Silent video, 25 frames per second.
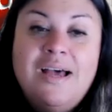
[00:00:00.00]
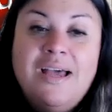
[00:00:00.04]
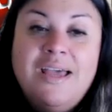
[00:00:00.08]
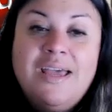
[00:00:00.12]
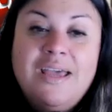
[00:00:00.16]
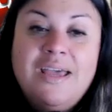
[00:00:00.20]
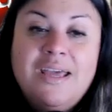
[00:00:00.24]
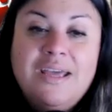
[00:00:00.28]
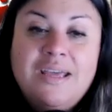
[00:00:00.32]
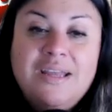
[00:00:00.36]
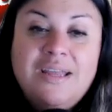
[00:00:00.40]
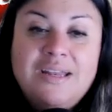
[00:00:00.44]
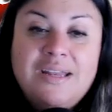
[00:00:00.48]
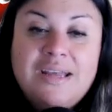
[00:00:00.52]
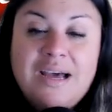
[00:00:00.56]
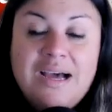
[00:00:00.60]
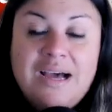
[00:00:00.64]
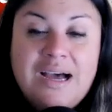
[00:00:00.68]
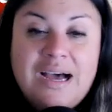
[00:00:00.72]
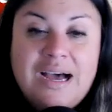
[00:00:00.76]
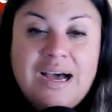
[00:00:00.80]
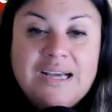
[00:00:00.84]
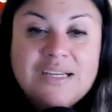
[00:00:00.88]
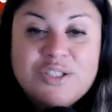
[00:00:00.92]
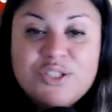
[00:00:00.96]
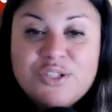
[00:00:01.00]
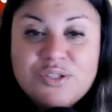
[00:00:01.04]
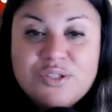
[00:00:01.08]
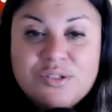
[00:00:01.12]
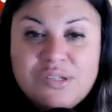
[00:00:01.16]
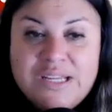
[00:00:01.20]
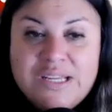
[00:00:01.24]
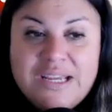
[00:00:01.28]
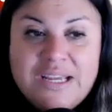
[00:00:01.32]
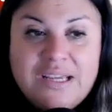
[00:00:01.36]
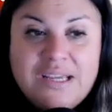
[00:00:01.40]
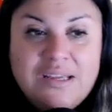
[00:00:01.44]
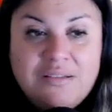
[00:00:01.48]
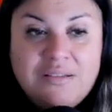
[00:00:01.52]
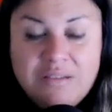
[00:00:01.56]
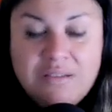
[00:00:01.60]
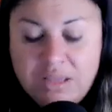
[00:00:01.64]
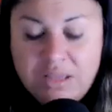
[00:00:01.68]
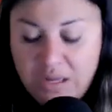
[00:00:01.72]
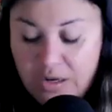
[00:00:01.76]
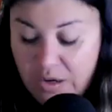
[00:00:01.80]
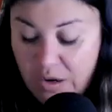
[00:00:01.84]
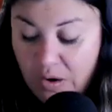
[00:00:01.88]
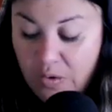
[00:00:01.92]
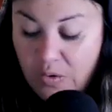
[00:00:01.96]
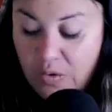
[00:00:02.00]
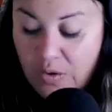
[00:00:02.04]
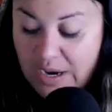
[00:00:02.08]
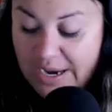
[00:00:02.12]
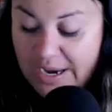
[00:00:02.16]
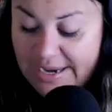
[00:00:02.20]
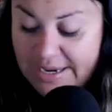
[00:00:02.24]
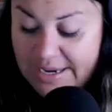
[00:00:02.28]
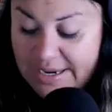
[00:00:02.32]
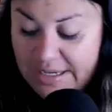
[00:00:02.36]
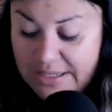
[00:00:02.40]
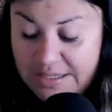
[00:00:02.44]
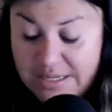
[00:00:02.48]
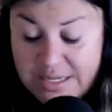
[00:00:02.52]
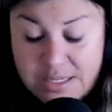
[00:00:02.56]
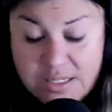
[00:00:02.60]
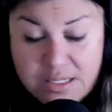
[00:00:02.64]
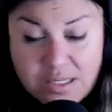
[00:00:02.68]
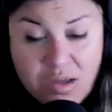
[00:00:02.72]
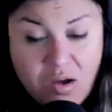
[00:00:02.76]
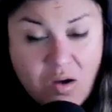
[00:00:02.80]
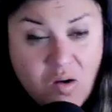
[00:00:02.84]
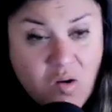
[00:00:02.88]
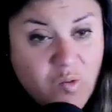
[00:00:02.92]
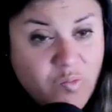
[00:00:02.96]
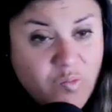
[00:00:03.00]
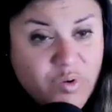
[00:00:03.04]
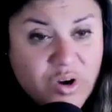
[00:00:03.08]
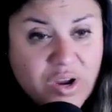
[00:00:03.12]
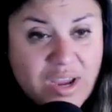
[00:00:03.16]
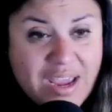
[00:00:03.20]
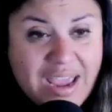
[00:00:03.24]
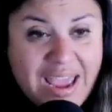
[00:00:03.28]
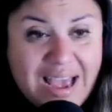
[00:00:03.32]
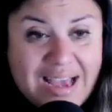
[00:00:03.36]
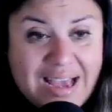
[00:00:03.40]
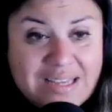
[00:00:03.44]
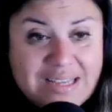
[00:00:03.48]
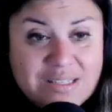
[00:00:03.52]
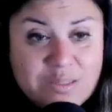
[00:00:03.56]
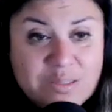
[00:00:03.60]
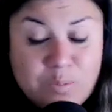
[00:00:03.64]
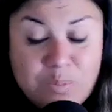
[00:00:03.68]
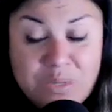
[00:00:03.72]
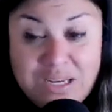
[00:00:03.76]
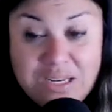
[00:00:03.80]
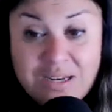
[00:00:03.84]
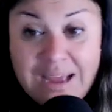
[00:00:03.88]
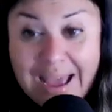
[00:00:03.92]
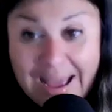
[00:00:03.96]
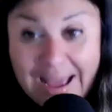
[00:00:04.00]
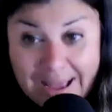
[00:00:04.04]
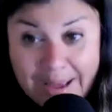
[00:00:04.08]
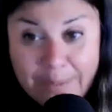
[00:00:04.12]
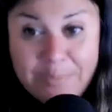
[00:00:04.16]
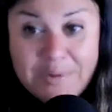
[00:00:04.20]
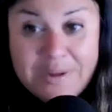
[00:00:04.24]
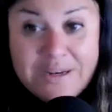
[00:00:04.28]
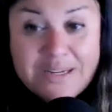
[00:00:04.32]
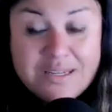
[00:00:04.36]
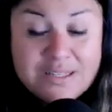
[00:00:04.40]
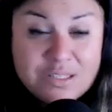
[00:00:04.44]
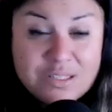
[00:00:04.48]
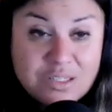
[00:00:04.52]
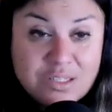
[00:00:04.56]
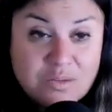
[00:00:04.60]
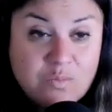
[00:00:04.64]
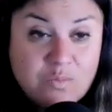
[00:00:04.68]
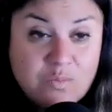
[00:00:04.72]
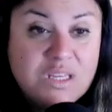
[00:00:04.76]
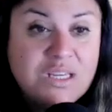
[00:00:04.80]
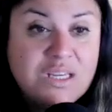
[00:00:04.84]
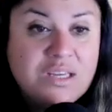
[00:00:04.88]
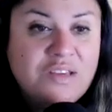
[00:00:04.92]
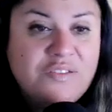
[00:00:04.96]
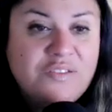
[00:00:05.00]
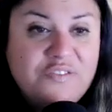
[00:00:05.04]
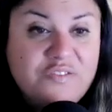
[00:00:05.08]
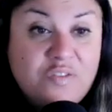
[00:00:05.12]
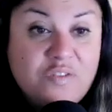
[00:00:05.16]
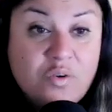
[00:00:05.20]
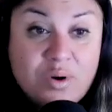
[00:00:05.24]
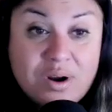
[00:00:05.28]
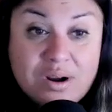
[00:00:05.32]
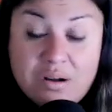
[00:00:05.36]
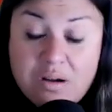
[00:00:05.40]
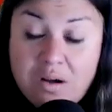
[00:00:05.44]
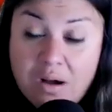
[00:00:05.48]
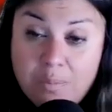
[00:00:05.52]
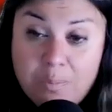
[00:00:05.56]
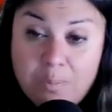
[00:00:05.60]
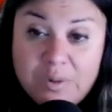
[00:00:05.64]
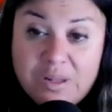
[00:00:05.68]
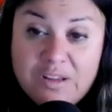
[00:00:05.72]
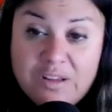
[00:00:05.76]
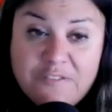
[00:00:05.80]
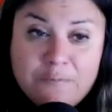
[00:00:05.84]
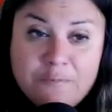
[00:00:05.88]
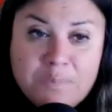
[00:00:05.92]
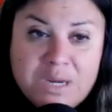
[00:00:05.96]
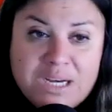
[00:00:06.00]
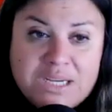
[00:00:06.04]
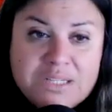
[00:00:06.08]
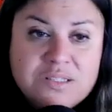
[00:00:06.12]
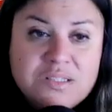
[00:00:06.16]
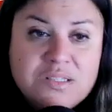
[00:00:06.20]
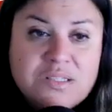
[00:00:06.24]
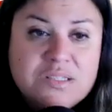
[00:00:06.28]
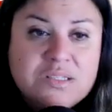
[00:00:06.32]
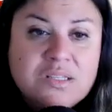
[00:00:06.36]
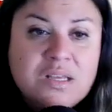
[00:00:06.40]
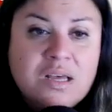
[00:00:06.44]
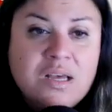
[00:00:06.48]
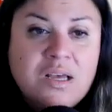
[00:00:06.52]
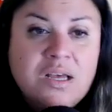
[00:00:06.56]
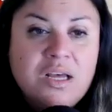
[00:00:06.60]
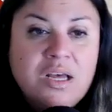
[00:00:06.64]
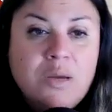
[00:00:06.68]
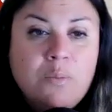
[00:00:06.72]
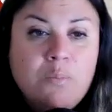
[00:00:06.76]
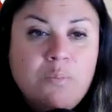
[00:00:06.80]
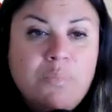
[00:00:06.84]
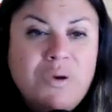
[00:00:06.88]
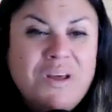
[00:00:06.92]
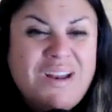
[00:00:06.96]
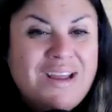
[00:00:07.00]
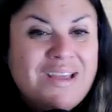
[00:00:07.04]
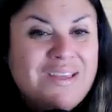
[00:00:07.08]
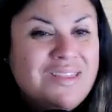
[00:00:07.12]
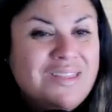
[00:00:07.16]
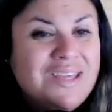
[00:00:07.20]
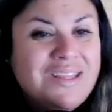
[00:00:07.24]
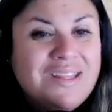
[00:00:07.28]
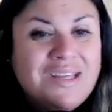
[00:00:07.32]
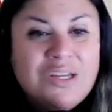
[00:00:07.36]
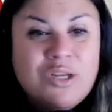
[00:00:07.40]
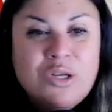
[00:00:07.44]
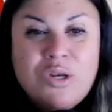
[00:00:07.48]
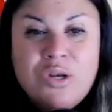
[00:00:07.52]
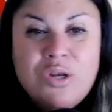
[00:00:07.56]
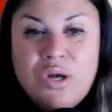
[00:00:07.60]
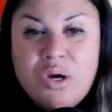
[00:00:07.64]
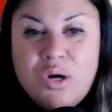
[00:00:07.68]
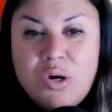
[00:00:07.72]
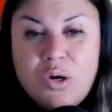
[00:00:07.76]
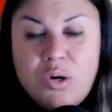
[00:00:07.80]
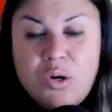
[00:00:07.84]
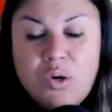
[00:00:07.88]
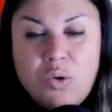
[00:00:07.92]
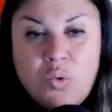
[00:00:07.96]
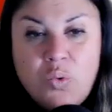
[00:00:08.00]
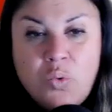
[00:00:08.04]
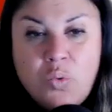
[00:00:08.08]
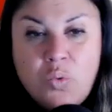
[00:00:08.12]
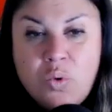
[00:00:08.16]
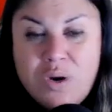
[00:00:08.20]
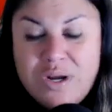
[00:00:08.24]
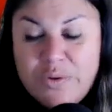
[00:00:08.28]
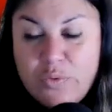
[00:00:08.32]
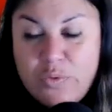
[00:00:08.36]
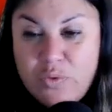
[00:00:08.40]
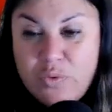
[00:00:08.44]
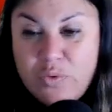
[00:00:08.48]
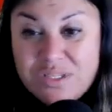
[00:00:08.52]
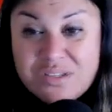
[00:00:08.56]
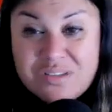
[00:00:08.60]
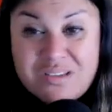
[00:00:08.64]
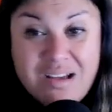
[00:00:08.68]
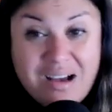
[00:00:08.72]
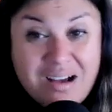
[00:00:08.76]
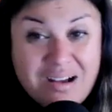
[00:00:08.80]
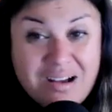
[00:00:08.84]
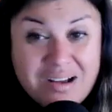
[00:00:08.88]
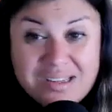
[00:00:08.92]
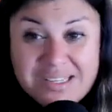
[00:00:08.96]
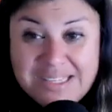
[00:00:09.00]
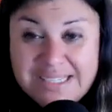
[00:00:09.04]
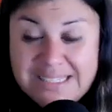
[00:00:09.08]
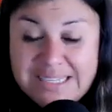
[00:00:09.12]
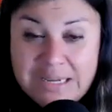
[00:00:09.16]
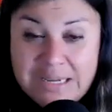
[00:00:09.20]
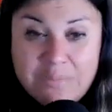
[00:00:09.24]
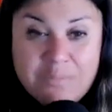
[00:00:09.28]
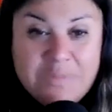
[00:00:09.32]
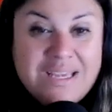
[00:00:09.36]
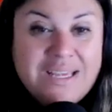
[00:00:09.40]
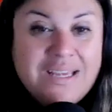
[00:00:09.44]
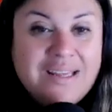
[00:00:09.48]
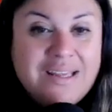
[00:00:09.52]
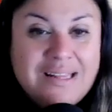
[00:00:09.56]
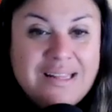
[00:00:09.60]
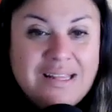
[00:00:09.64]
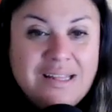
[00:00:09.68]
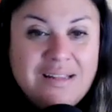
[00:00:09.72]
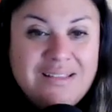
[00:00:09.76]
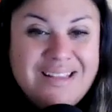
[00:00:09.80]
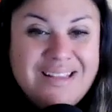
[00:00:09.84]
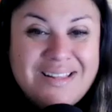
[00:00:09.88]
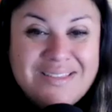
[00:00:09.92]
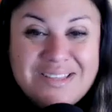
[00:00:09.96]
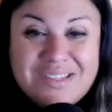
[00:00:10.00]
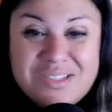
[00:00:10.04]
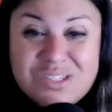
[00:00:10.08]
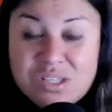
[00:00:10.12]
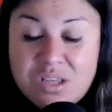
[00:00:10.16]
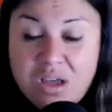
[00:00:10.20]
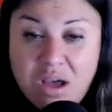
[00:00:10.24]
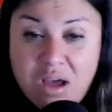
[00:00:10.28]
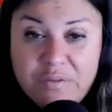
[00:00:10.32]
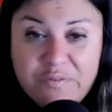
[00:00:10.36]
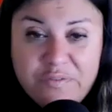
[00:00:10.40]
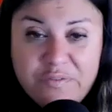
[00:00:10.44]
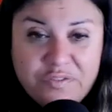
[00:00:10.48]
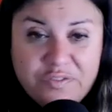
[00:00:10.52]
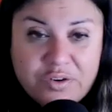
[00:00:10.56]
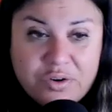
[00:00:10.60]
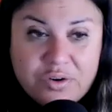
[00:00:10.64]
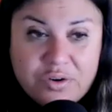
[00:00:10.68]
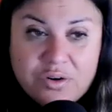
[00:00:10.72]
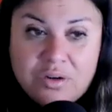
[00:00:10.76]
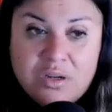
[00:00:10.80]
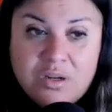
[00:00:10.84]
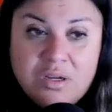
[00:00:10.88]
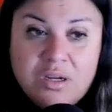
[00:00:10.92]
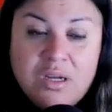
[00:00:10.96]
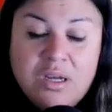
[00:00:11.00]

And actually, you know, I discovered it has been happening to me for a couple of months, but I didn't know what was causing me the discomfort.